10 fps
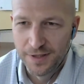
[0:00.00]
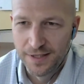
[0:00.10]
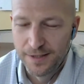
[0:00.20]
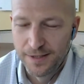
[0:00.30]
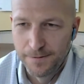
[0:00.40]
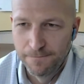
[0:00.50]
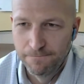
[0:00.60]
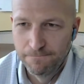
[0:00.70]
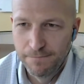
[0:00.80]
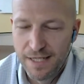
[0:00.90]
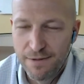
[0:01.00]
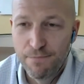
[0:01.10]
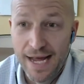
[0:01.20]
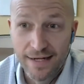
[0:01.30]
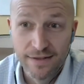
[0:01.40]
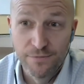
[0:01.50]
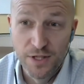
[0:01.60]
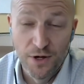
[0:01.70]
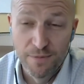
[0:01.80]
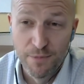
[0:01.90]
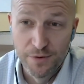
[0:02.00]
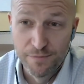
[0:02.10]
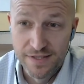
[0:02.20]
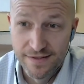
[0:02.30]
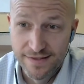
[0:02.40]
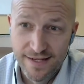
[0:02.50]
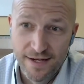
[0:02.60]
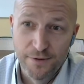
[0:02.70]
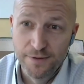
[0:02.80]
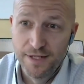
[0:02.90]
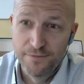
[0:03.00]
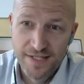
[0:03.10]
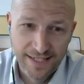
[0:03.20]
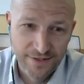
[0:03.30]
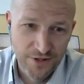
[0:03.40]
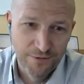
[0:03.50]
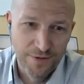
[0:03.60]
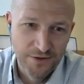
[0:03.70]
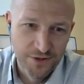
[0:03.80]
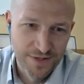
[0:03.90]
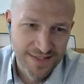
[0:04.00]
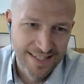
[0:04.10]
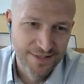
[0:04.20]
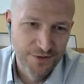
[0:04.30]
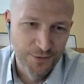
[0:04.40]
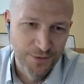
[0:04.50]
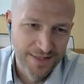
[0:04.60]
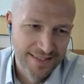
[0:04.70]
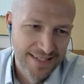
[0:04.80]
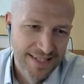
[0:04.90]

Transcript: um, impact of the automotive business, how kind of second generations get into it